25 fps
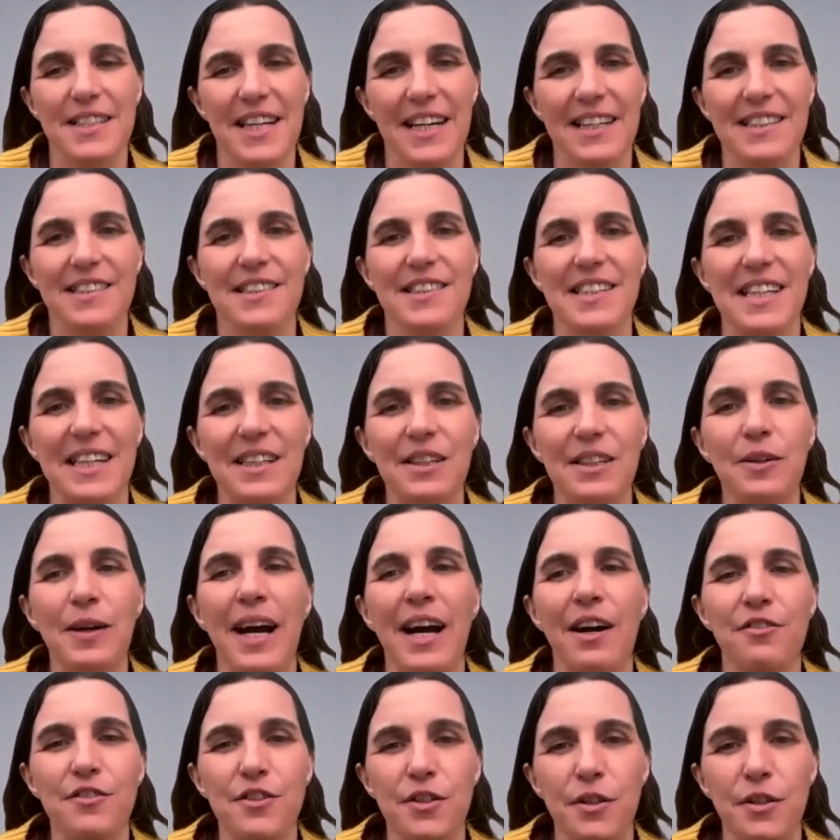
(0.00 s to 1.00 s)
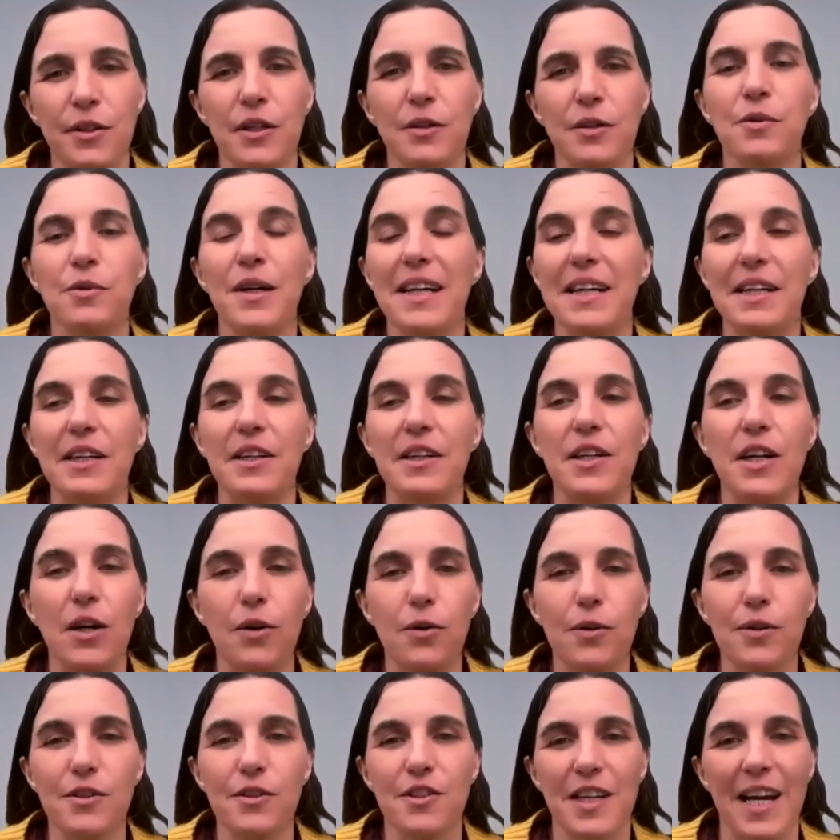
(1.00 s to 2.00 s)
I think you have to really
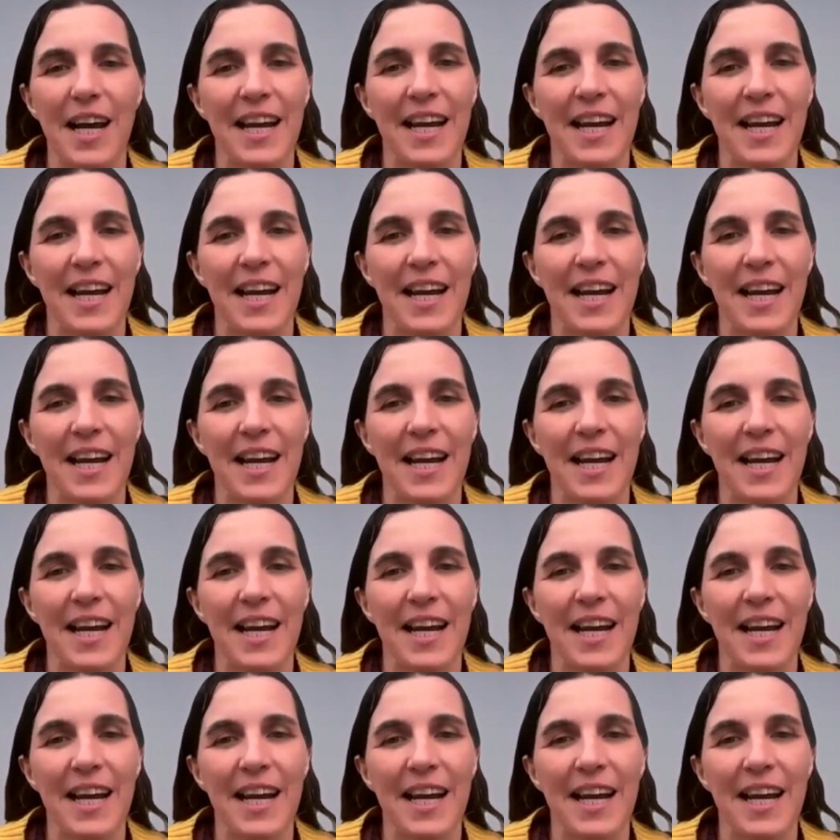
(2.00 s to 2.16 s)
coax